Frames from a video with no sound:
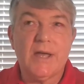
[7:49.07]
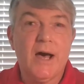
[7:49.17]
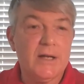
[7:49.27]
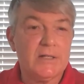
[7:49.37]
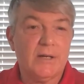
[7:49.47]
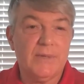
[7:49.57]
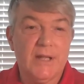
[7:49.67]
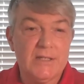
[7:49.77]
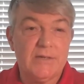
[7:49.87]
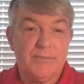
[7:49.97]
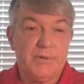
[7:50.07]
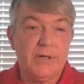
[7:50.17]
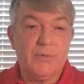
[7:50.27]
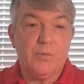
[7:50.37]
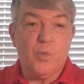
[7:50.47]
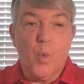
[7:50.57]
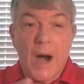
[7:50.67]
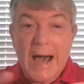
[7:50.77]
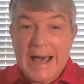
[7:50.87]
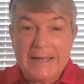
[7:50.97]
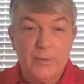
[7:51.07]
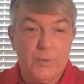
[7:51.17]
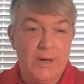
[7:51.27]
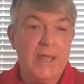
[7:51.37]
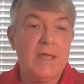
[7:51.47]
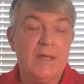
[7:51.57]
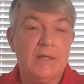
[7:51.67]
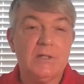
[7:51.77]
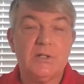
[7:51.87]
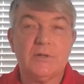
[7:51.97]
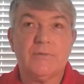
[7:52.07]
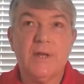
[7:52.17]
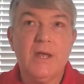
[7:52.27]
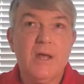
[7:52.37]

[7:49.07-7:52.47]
gosh, I mean, that's a pretty wide range of